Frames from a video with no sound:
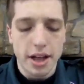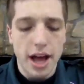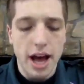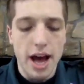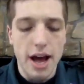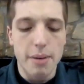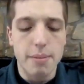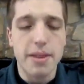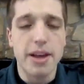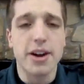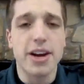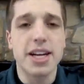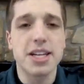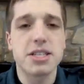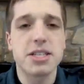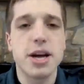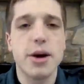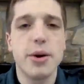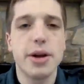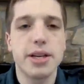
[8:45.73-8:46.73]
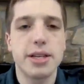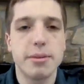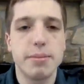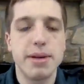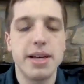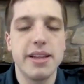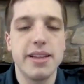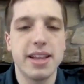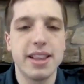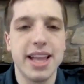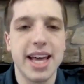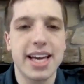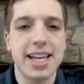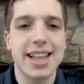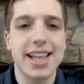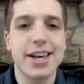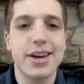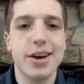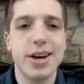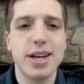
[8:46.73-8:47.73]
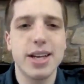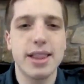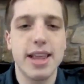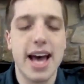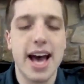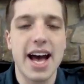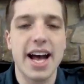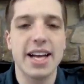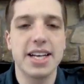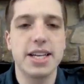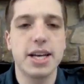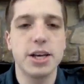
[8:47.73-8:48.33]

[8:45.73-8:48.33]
There is going to be the likelihood that